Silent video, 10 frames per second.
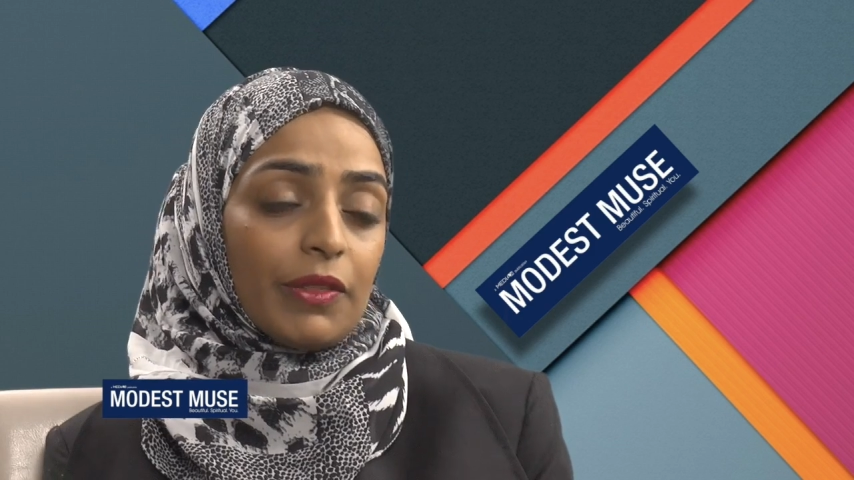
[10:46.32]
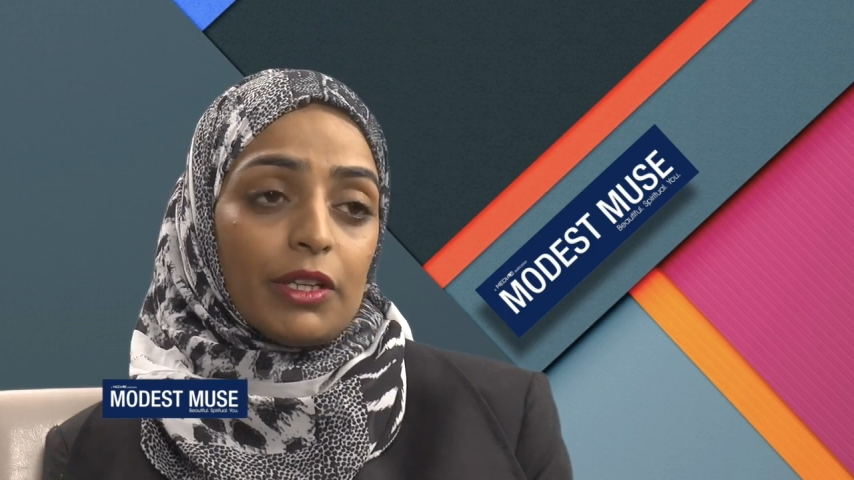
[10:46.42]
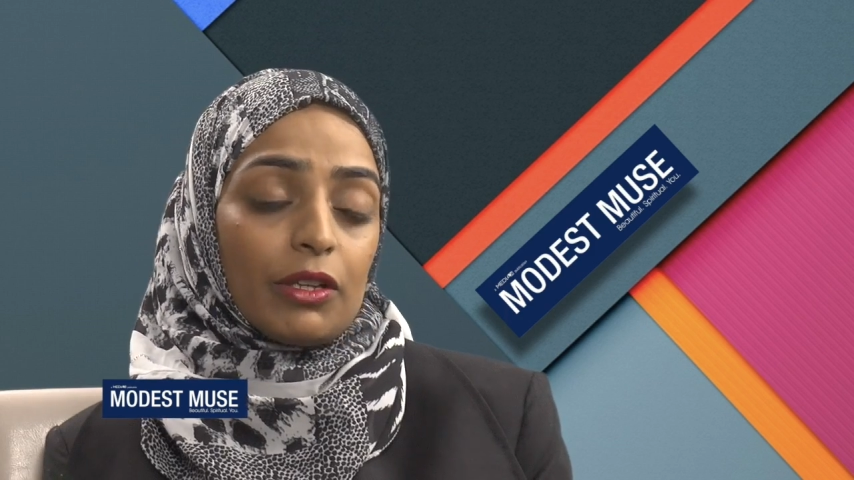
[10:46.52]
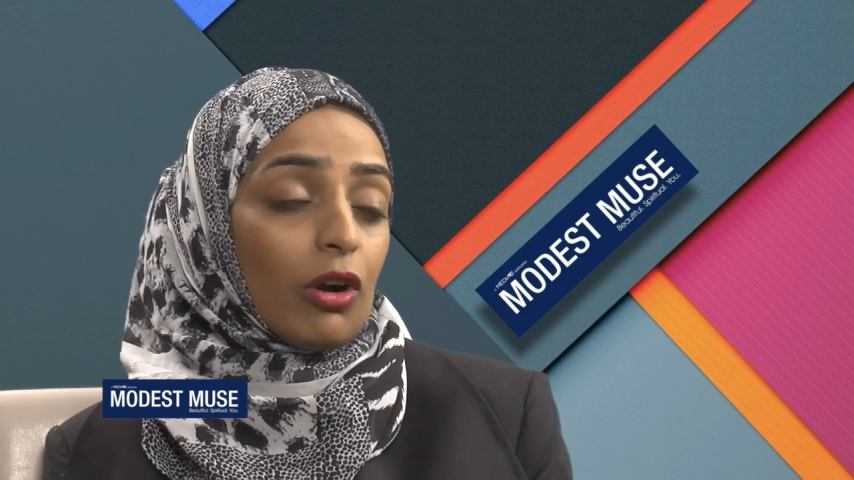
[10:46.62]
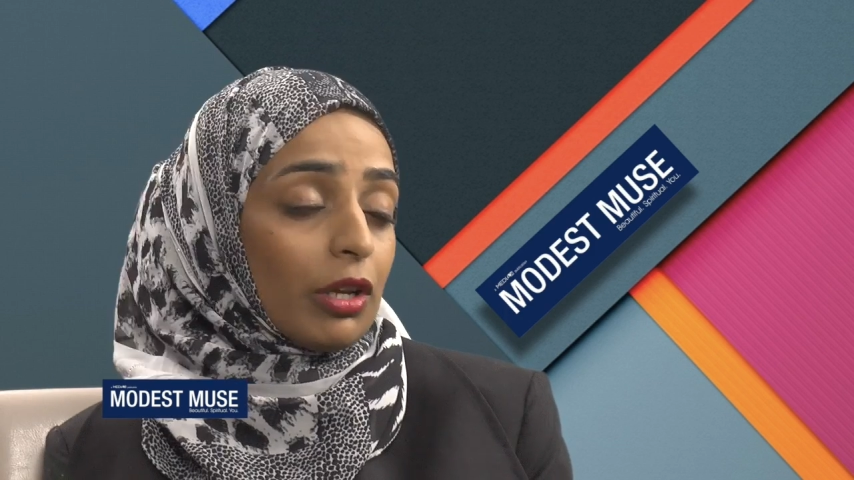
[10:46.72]
but
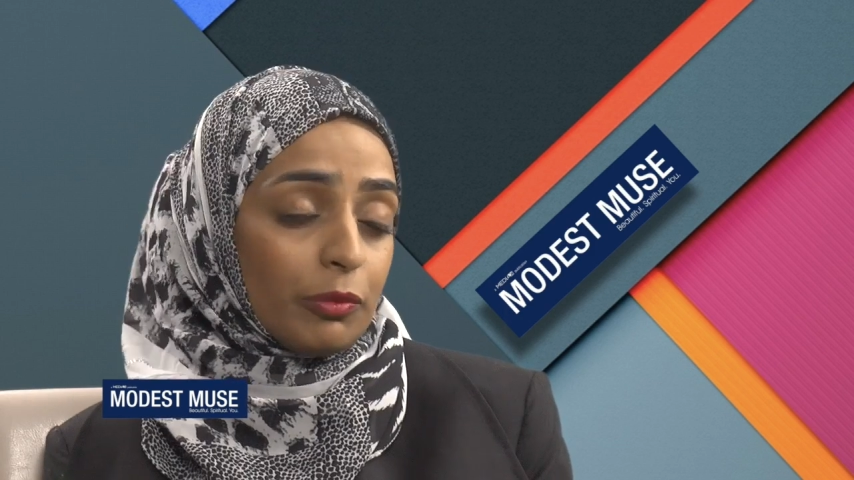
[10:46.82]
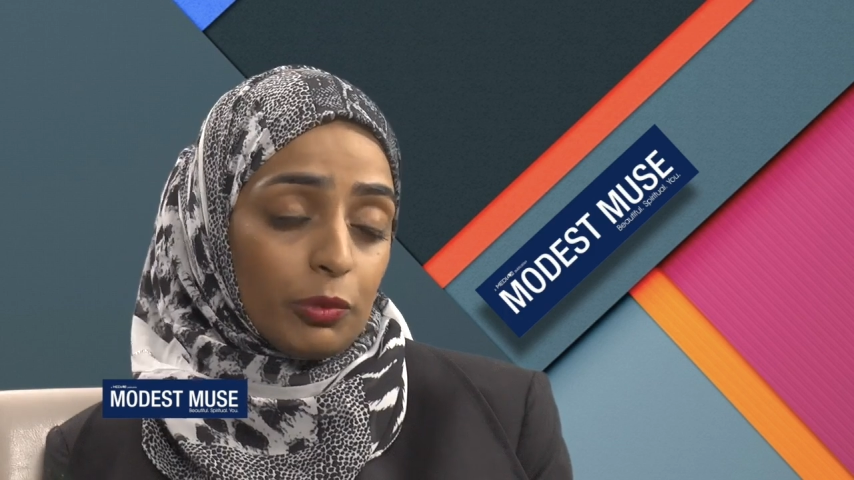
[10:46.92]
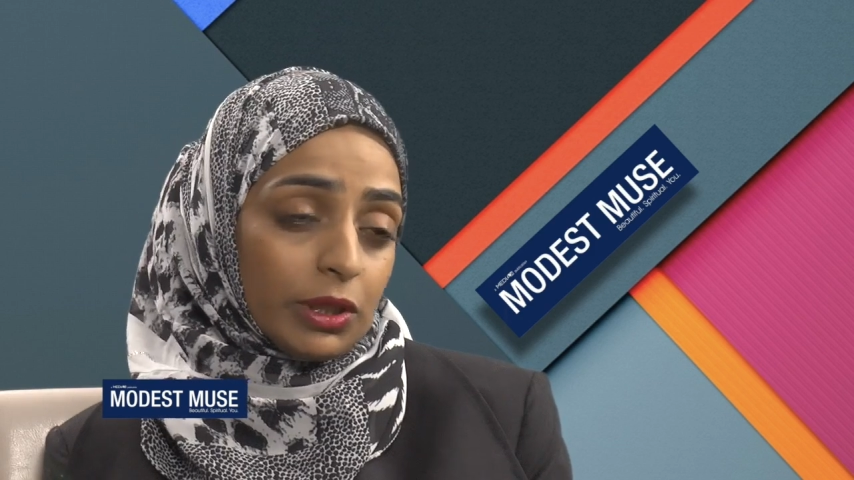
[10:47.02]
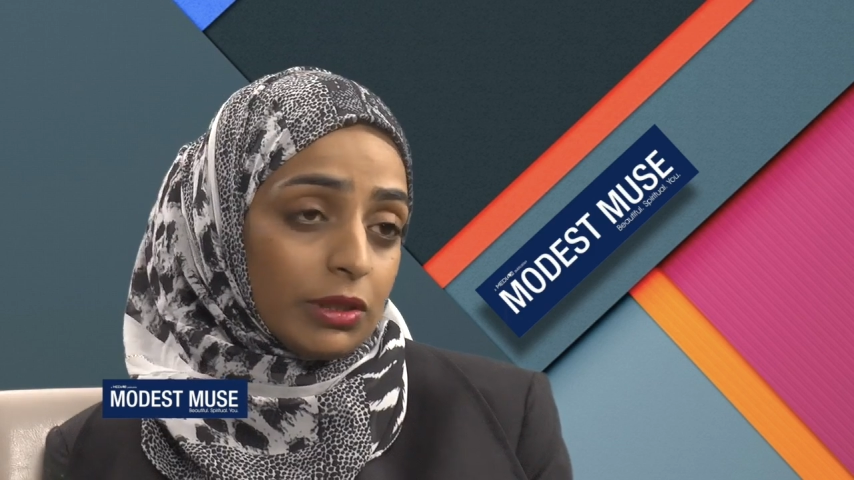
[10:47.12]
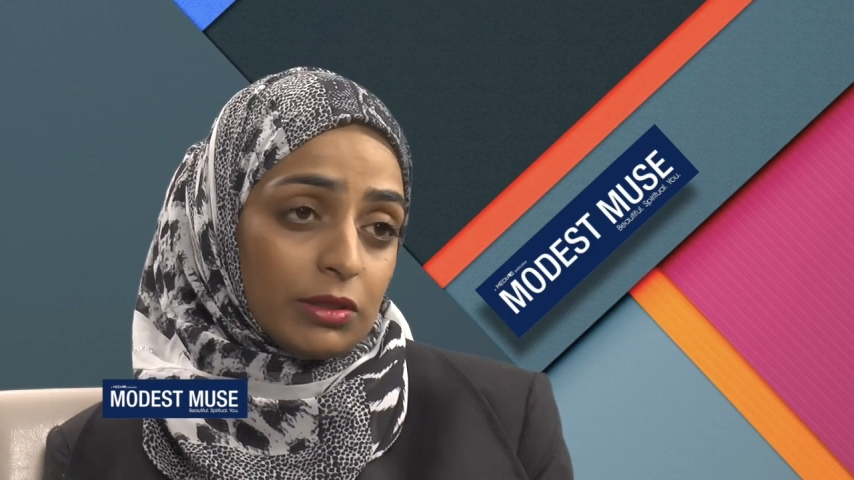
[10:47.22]
they can't
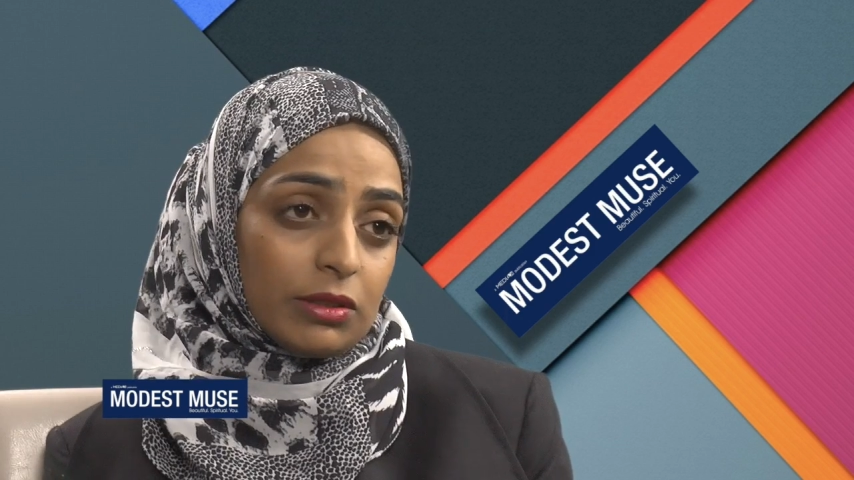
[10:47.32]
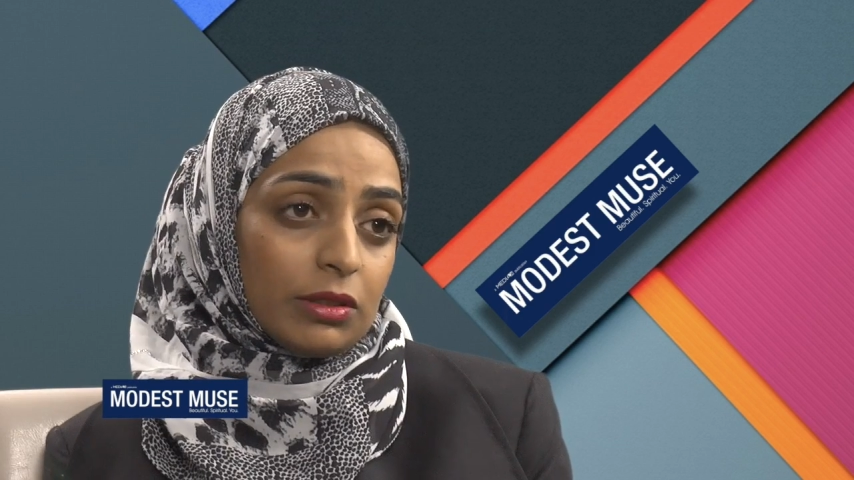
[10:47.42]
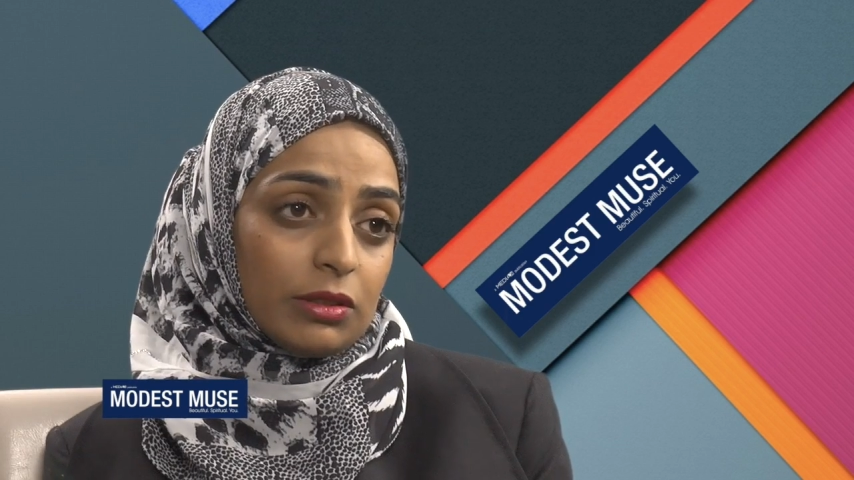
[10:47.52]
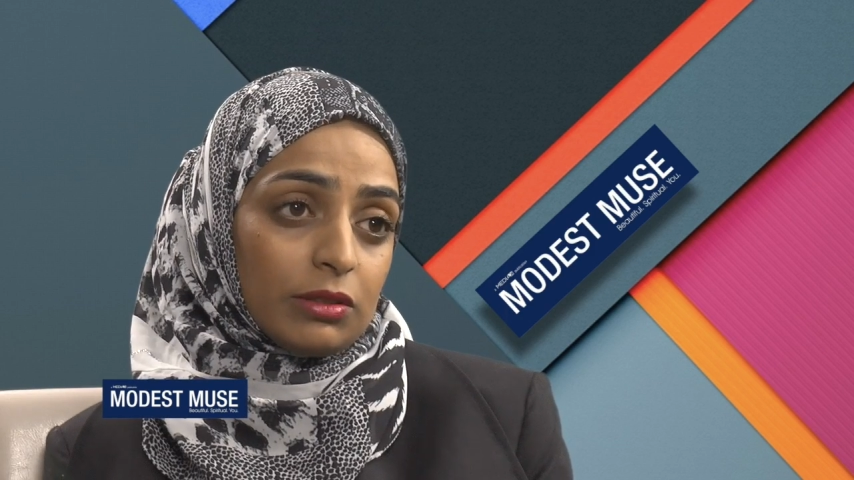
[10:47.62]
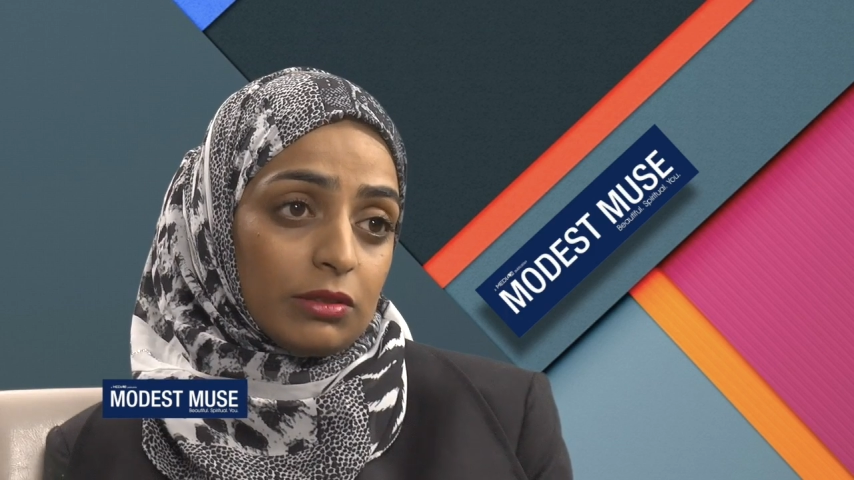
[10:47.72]
witness
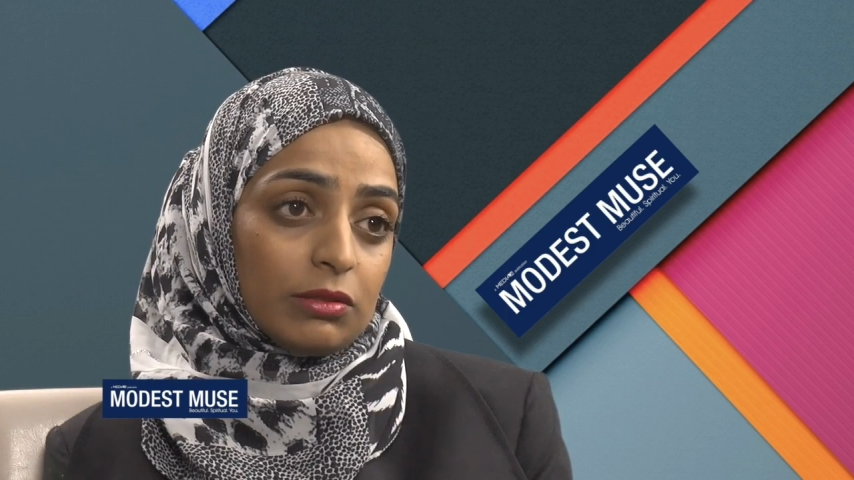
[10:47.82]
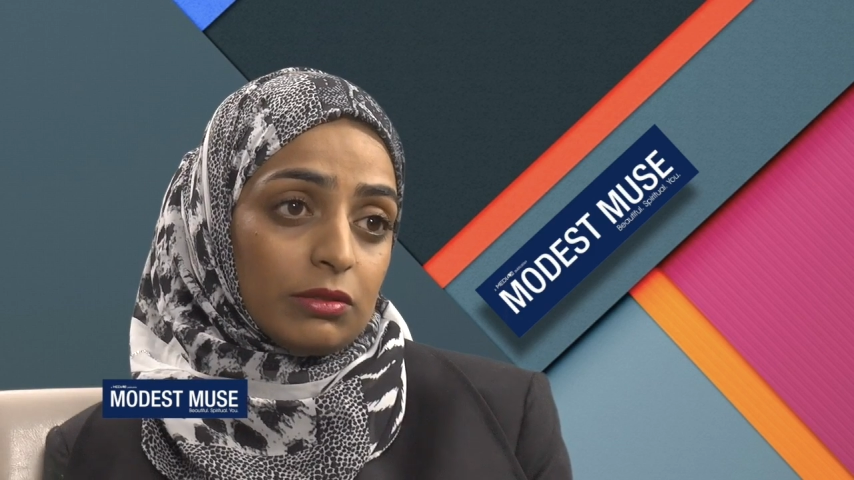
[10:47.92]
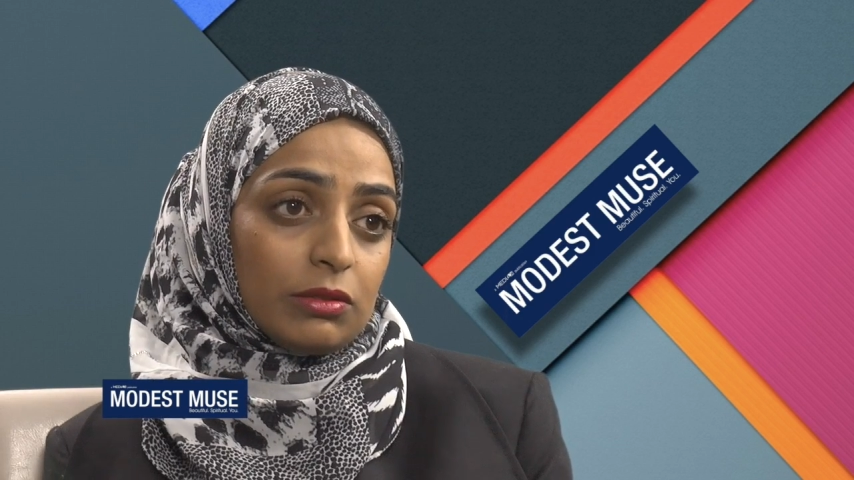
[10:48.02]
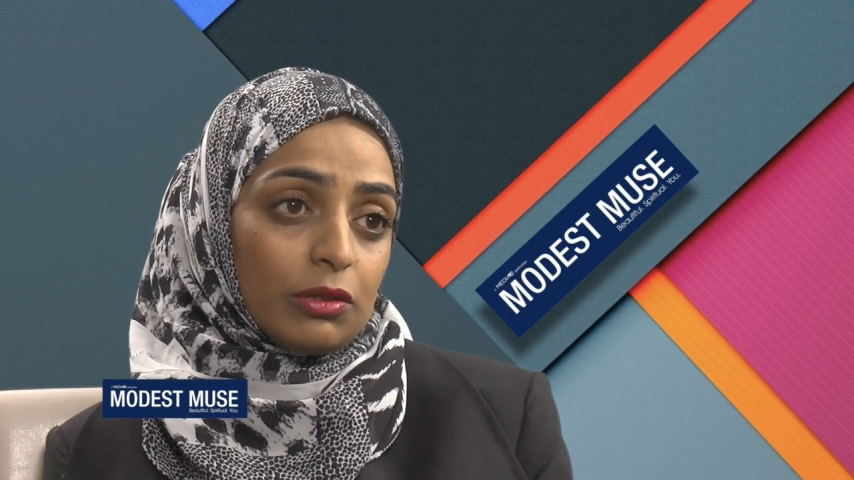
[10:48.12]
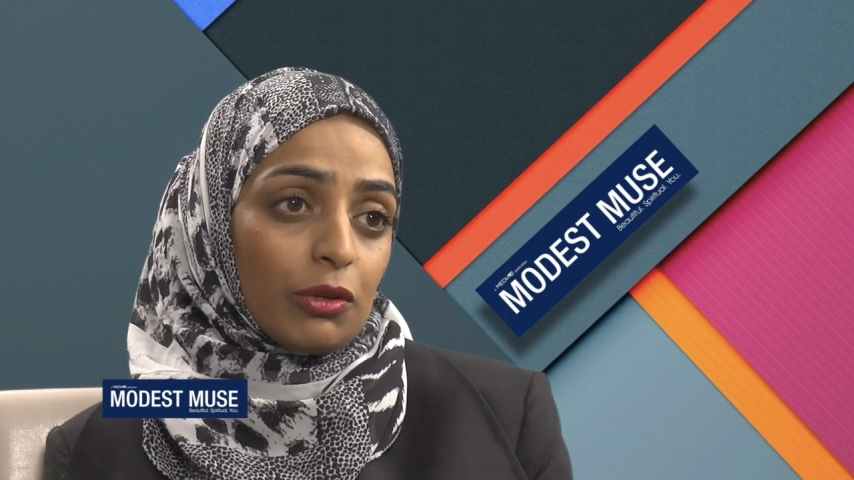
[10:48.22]
it.
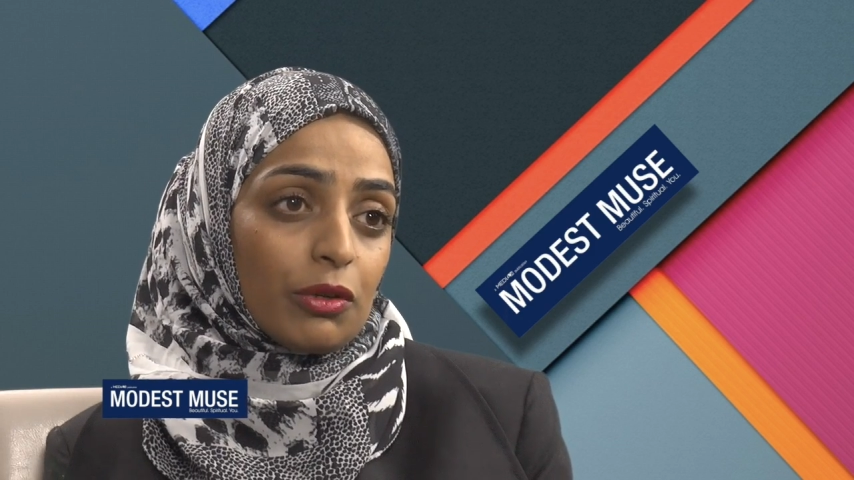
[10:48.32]
So